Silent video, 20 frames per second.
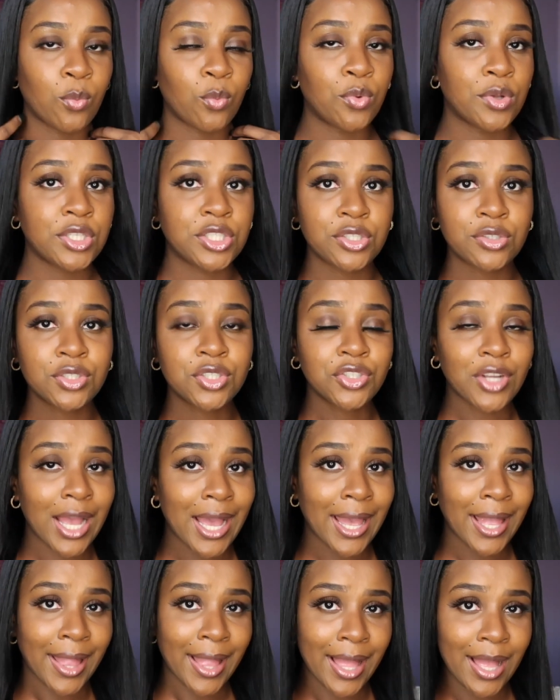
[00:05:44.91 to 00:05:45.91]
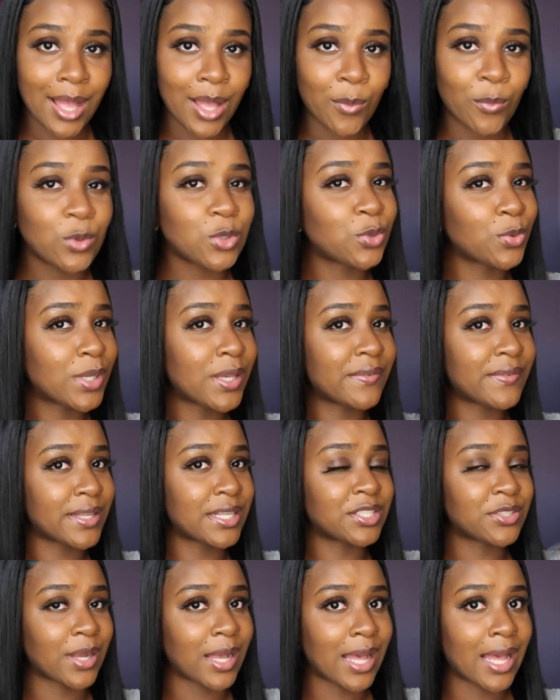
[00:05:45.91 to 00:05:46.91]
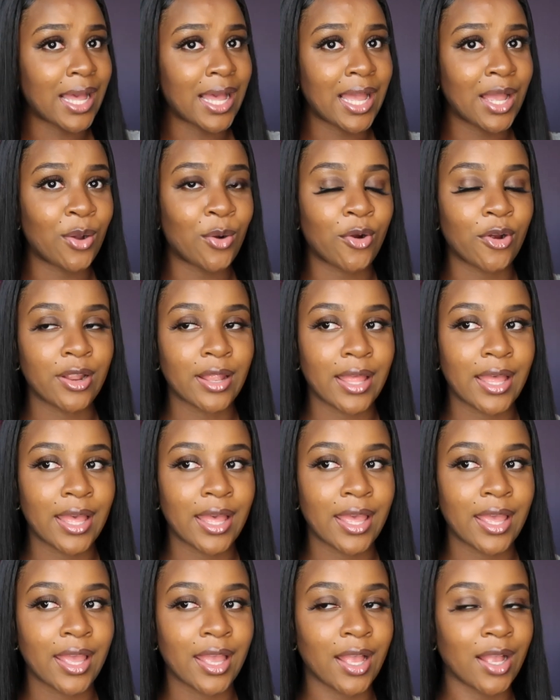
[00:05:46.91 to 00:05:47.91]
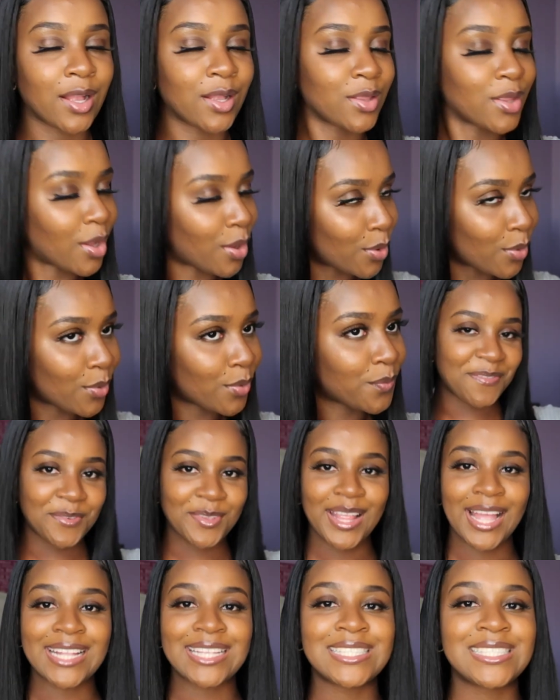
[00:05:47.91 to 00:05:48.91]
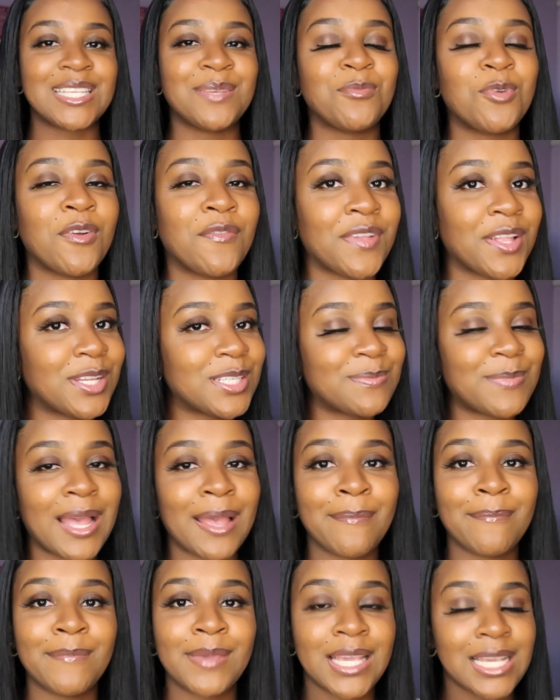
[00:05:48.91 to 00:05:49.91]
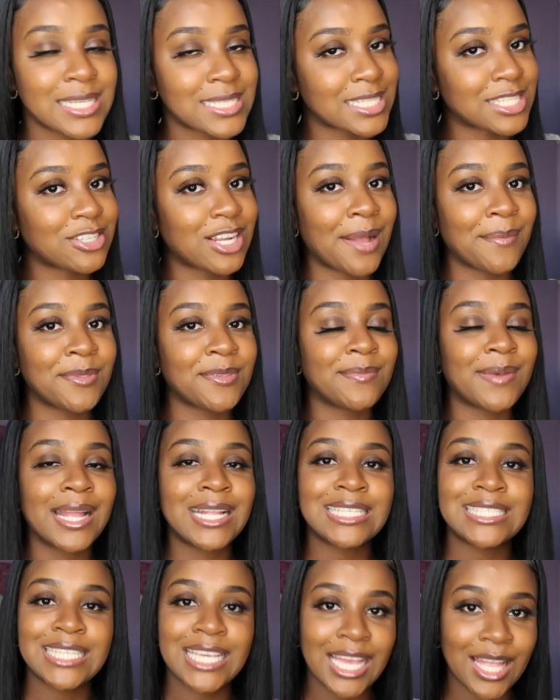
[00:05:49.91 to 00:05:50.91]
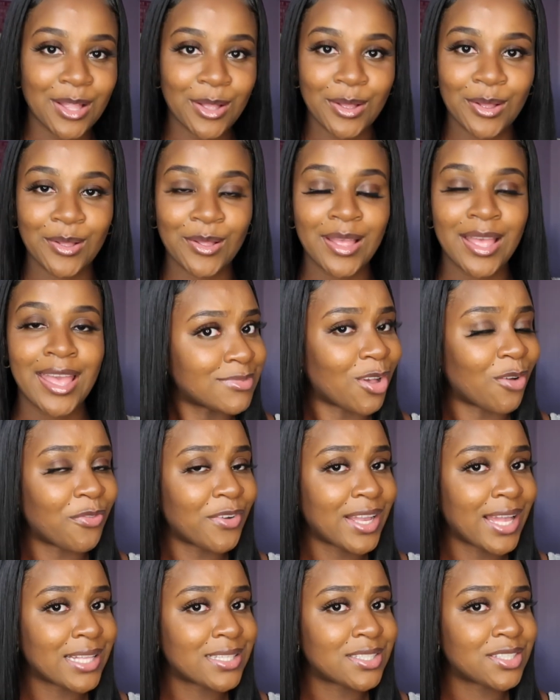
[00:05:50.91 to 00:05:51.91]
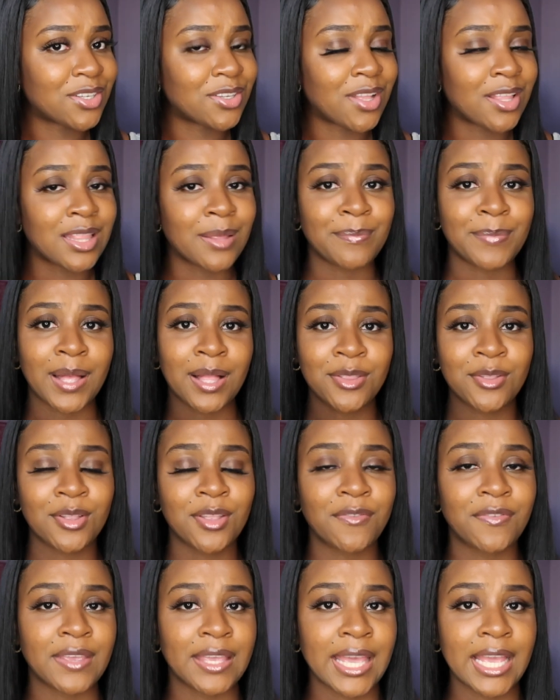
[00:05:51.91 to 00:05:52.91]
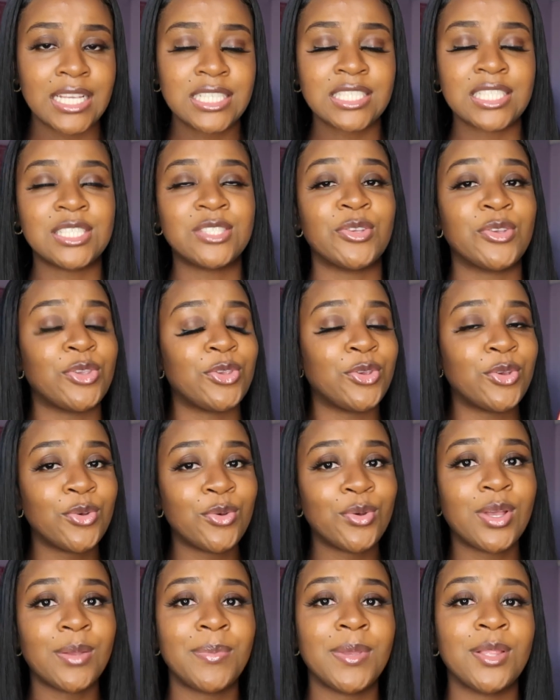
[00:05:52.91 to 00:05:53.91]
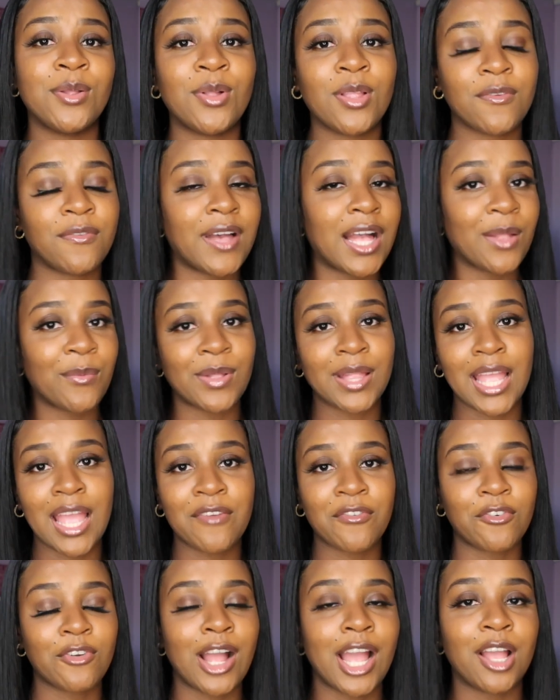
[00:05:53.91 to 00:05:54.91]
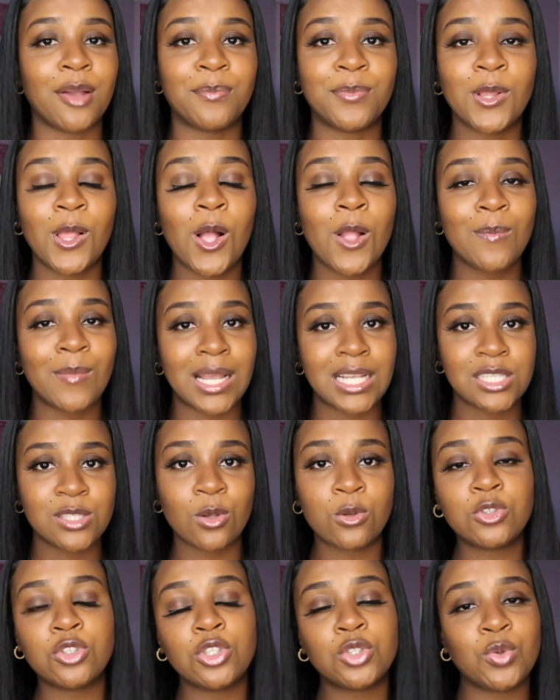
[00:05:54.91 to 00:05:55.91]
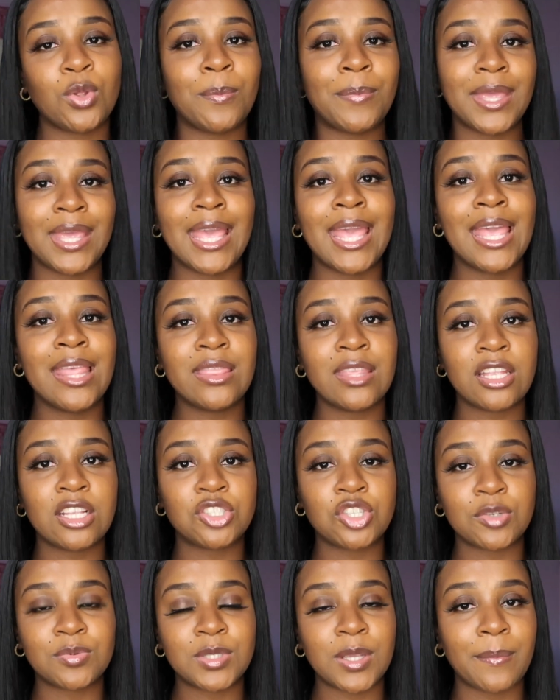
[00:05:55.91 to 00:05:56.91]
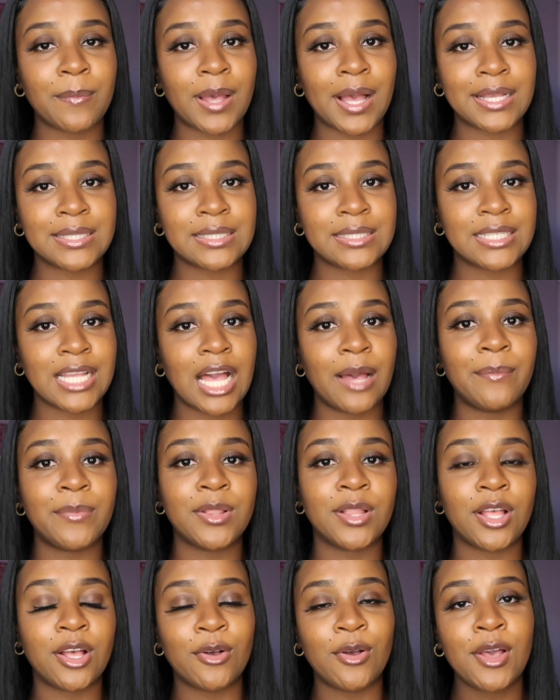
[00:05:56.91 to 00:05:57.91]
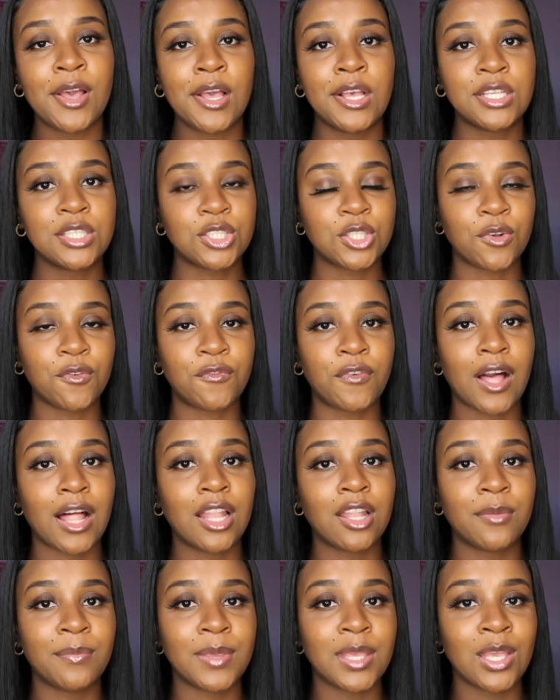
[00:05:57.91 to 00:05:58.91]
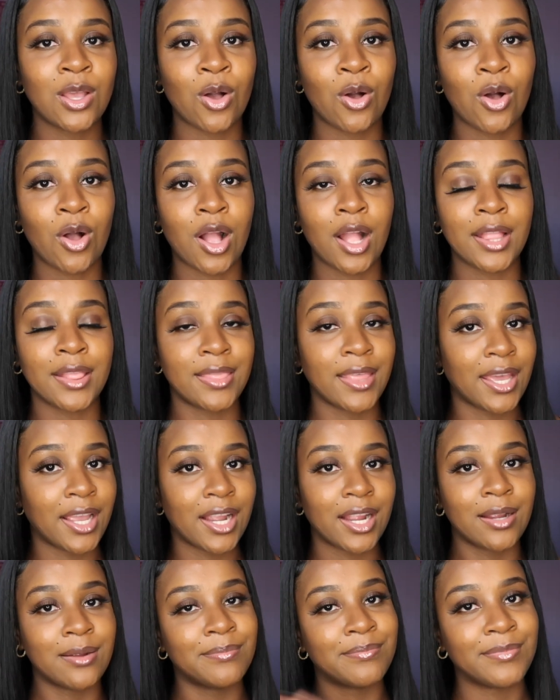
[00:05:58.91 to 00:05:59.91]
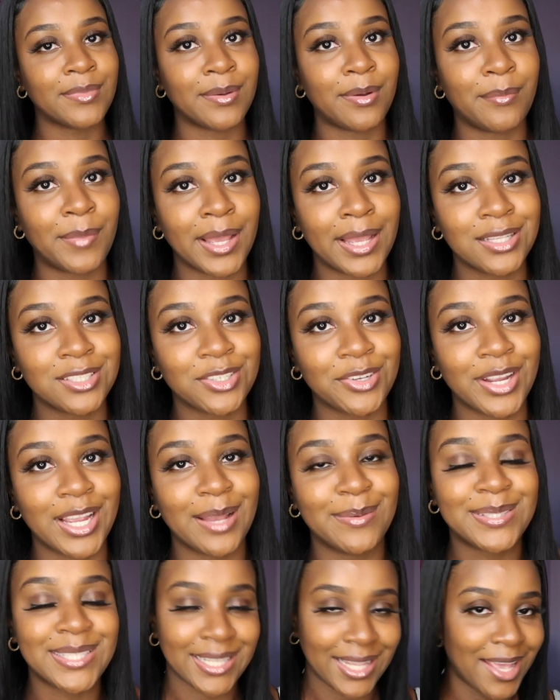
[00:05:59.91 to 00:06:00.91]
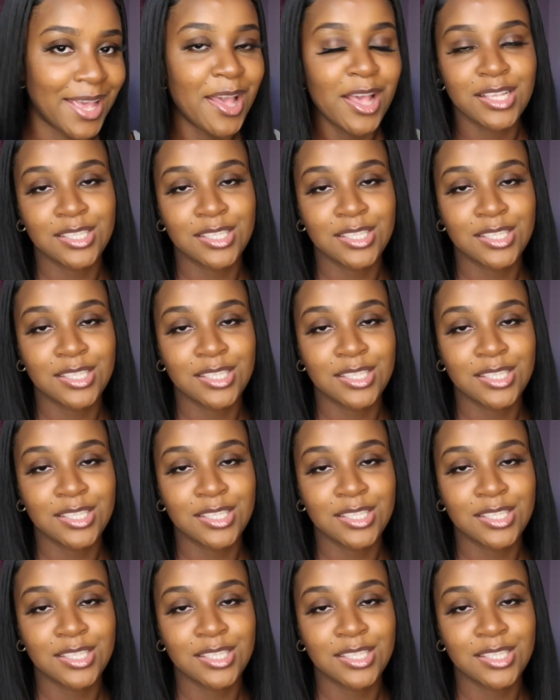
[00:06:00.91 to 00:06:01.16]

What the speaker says: Would you try it out? Would you give it a try, or like no? If you'd like to see more videos by me, subscribe to my channel. Don't forget to turn on the bell notification so you could be notified whenever I upload. My socials will be in the description box down below, so follow me on there, on my Instagrams.